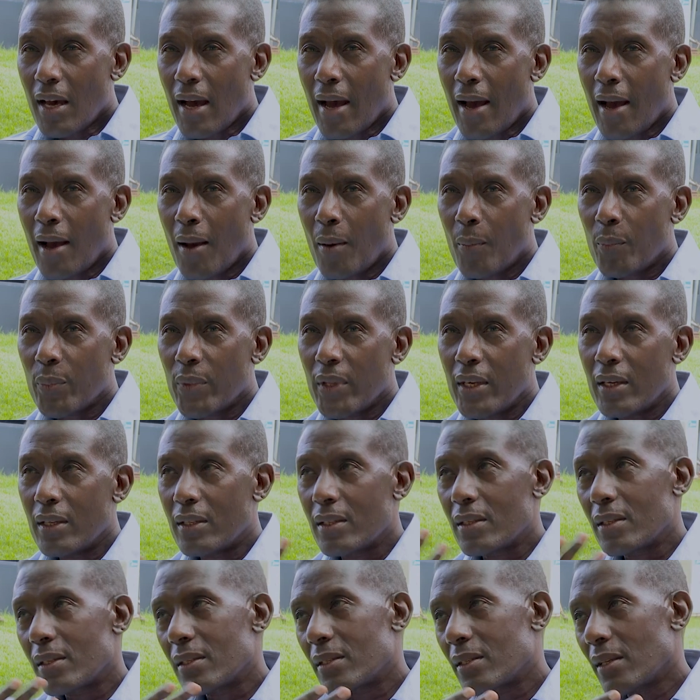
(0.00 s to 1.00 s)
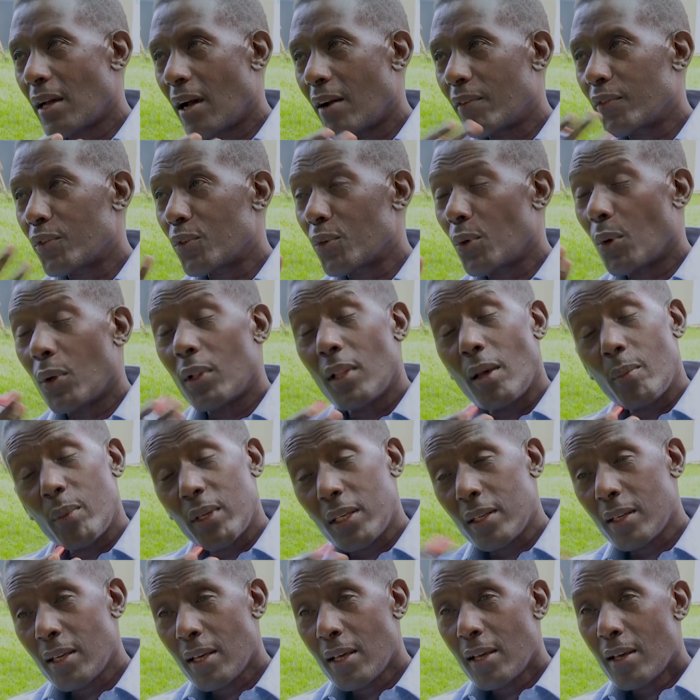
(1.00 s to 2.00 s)
It's, after
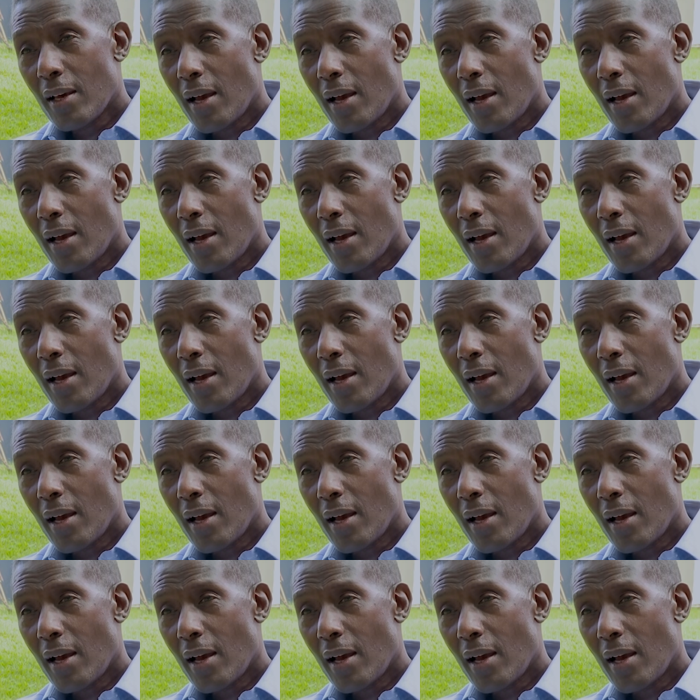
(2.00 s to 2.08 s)
all,